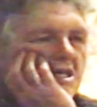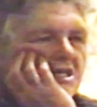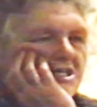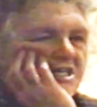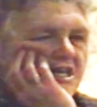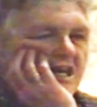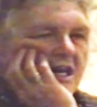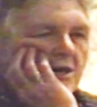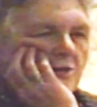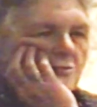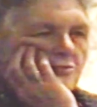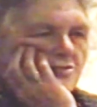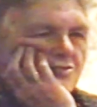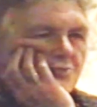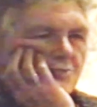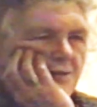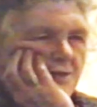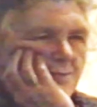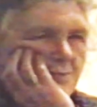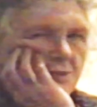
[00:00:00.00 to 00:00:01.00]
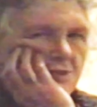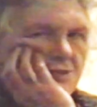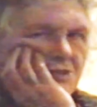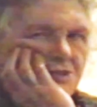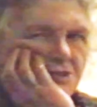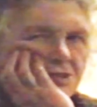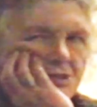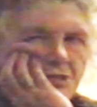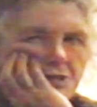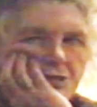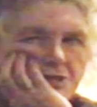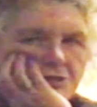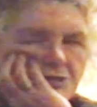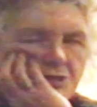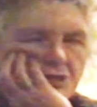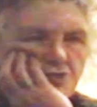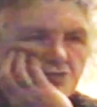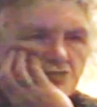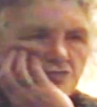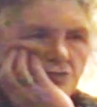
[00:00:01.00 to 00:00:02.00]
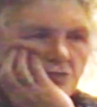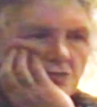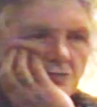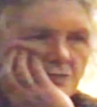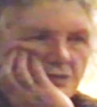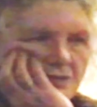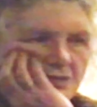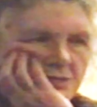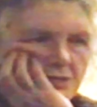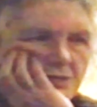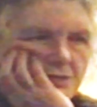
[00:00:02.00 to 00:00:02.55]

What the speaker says: And how would people see these Romans?